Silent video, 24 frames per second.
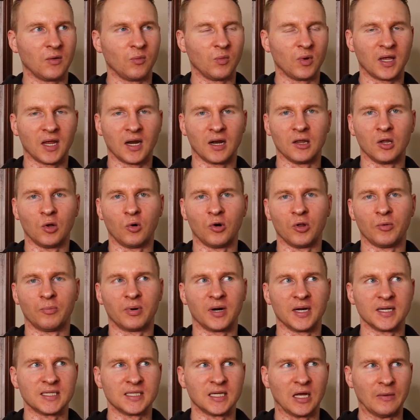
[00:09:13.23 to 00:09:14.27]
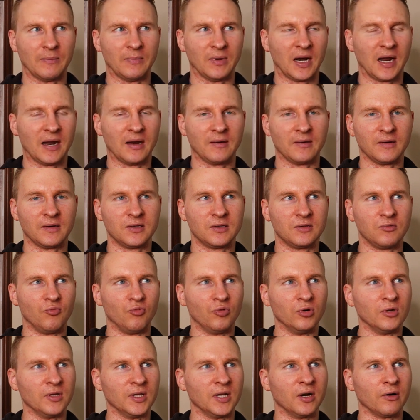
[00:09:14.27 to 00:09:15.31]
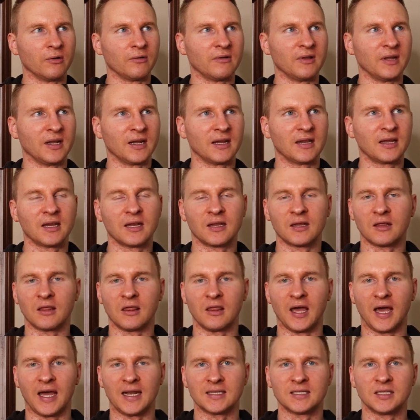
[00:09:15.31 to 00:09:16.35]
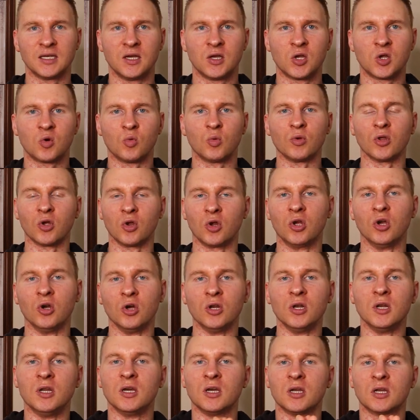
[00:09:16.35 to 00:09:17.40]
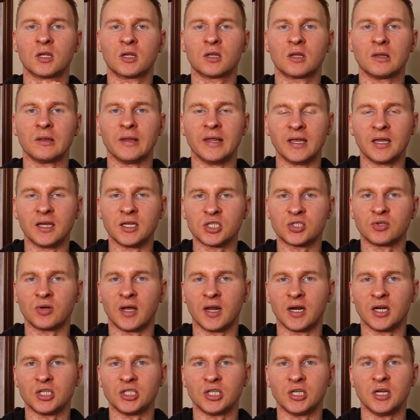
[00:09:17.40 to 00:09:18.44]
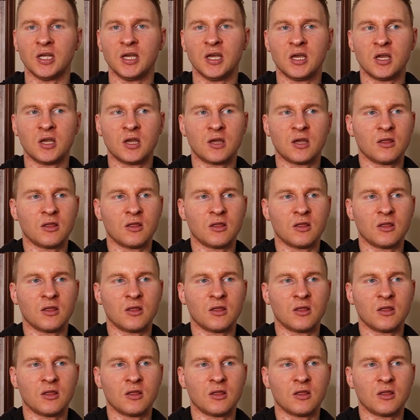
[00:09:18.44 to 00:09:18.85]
Then we kind of lower the price down. But I really don't think that with a good linking strategy,